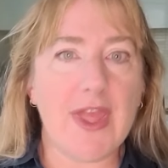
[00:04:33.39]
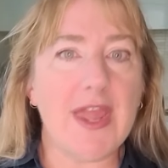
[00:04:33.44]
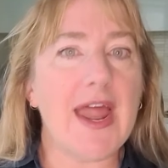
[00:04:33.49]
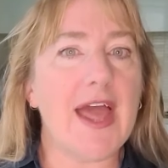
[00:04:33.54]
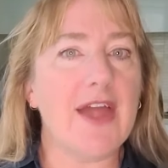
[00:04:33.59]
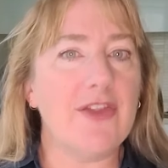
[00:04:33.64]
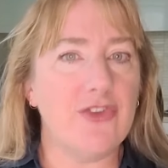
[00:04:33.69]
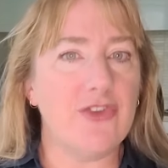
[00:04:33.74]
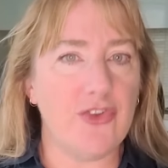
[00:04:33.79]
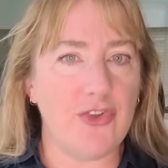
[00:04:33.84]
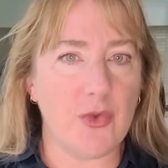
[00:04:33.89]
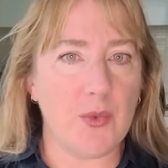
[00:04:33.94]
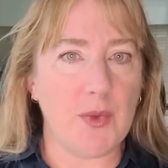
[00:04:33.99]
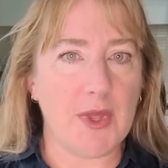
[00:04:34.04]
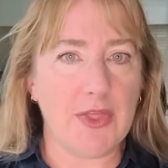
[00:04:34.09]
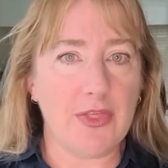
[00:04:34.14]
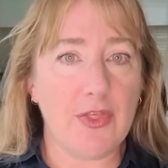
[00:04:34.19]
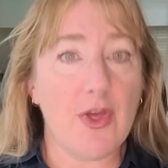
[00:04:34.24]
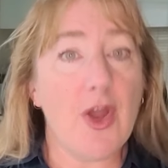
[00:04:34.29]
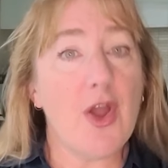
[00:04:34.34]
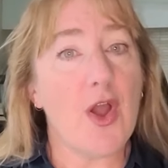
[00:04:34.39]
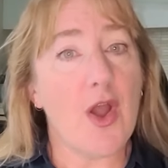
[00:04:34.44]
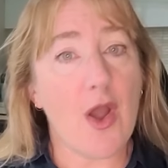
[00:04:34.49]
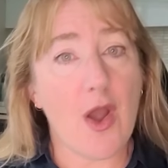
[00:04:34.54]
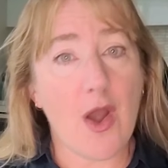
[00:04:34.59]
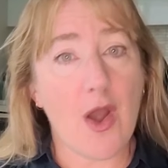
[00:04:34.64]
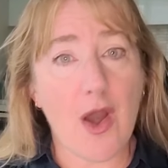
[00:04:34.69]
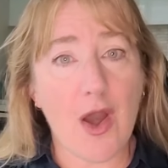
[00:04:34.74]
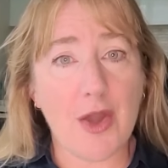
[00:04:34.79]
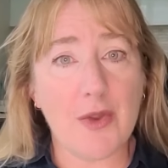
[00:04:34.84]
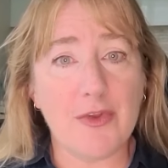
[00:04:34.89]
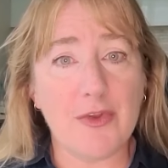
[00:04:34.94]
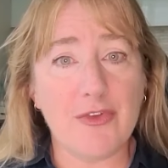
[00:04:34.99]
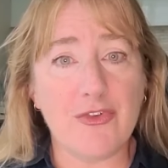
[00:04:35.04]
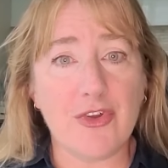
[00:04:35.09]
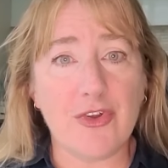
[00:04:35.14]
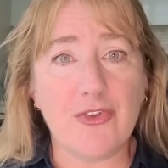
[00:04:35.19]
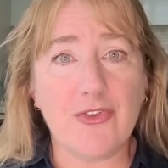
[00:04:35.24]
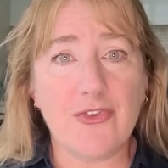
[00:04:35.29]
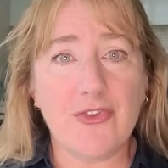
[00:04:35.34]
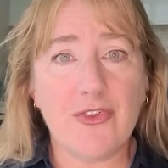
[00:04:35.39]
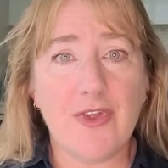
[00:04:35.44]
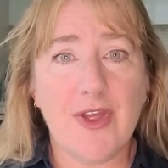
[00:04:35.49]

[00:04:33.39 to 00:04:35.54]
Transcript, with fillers: It had to do with auto insurance.